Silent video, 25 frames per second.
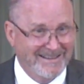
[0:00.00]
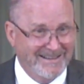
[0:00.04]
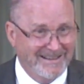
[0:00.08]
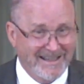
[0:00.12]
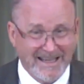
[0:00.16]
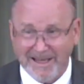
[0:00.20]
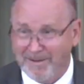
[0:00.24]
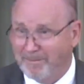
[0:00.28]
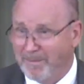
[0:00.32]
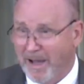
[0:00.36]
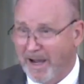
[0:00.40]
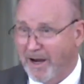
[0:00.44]

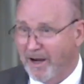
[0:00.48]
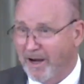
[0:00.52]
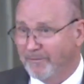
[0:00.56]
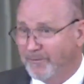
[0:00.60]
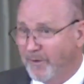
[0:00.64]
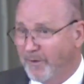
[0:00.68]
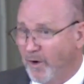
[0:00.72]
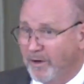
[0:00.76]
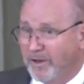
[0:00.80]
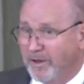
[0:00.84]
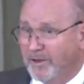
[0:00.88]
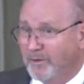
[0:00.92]
He married
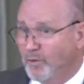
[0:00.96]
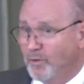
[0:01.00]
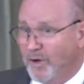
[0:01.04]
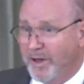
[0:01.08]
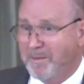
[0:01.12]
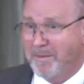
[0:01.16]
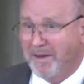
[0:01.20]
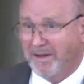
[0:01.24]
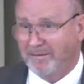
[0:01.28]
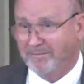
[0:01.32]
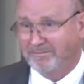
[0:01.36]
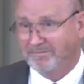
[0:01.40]
foreign
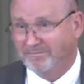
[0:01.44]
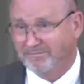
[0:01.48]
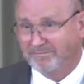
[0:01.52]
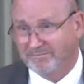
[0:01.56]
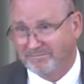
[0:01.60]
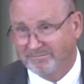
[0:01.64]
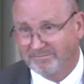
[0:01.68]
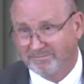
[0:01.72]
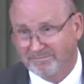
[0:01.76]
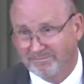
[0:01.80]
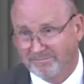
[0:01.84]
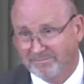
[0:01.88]
women.
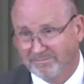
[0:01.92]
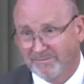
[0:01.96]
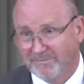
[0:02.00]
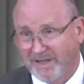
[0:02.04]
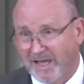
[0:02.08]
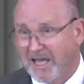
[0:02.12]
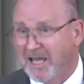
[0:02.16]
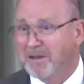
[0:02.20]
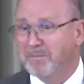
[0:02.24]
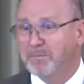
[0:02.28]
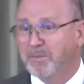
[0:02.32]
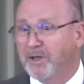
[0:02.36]

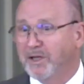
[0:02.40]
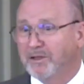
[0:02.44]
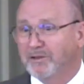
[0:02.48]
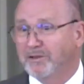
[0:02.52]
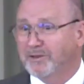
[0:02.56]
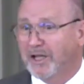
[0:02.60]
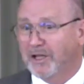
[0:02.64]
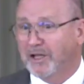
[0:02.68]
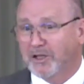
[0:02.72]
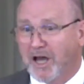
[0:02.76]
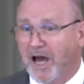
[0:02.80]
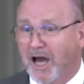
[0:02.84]
He
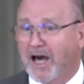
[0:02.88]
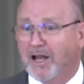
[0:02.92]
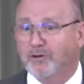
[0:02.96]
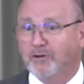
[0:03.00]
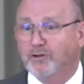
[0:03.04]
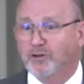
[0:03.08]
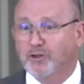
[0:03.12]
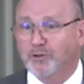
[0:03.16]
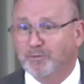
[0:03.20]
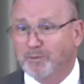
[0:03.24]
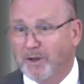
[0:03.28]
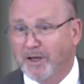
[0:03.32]
built
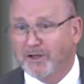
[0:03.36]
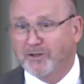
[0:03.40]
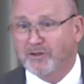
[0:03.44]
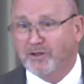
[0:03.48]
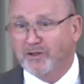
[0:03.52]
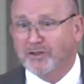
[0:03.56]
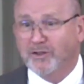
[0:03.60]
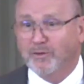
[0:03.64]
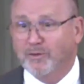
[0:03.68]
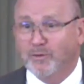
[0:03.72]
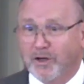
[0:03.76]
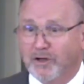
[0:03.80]
idolatrous
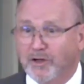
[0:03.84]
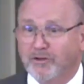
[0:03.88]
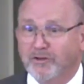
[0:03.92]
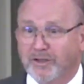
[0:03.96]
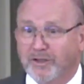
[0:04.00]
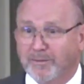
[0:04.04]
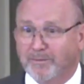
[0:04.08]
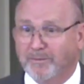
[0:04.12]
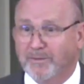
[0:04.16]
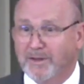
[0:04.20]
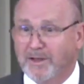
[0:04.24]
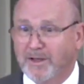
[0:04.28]
places of
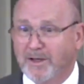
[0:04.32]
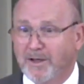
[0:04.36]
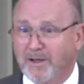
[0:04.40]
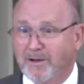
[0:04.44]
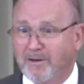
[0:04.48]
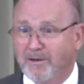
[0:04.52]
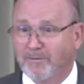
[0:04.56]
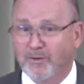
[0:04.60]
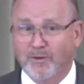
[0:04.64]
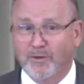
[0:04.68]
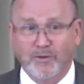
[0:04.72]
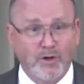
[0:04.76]
worship
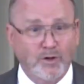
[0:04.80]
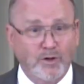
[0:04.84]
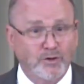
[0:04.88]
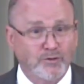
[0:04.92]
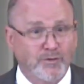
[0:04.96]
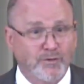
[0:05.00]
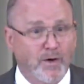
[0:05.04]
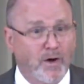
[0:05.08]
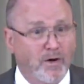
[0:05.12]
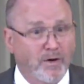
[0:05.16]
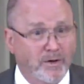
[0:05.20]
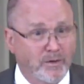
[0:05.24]
for those
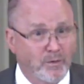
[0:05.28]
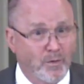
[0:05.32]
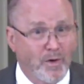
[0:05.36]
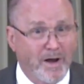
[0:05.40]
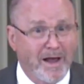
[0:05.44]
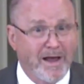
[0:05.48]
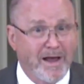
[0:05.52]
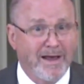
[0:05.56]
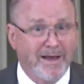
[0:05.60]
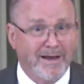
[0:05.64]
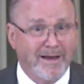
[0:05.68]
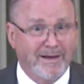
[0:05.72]
foreign
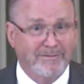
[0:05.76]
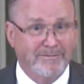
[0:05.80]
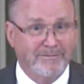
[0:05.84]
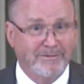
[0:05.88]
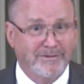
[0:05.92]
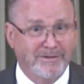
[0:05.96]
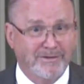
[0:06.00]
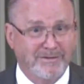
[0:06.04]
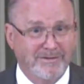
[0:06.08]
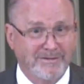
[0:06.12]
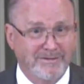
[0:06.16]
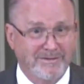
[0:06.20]

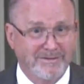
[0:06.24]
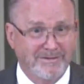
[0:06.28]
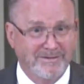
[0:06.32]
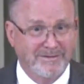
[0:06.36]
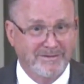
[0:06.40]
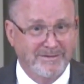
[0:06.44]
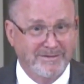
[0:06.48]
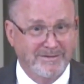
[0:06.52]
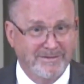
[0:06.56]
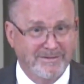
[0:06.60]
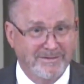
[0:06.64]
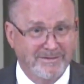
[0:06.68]
wives.
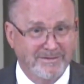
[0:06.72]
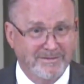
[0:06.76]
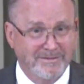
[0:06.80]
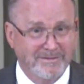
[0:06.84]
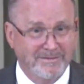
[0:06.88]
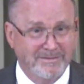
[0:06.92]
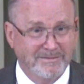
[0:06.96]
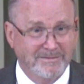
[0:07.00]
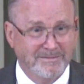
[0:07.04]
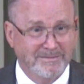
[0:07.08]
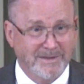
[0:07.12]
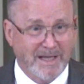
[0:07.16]

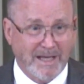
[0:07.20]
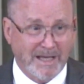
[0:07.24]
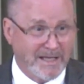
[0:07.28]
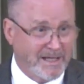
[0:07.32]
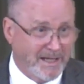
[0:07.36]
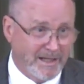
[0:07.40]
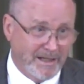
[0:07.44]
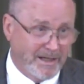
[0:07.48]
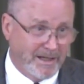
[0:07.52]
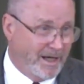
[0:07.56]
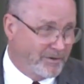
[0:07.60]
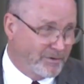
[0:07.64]
Now, he
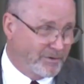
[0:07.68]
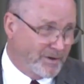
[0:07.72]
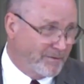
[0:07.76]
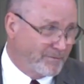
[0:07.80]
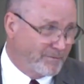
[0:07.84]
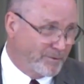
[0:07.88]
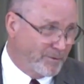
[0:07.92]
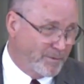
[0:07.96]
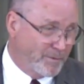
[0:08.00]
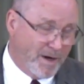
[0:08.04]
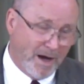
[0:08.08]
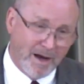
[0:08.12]
didn't get that
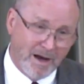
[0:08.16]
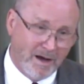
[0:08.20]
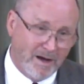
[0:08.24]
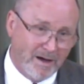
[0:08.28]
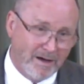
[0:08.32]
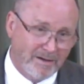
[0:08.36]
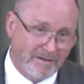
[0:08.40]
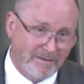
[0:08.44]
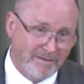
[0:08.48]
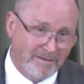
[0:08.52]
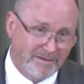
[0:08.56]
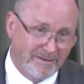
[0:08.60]
from
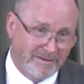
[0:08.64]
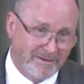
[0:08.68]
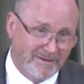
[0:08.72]
God.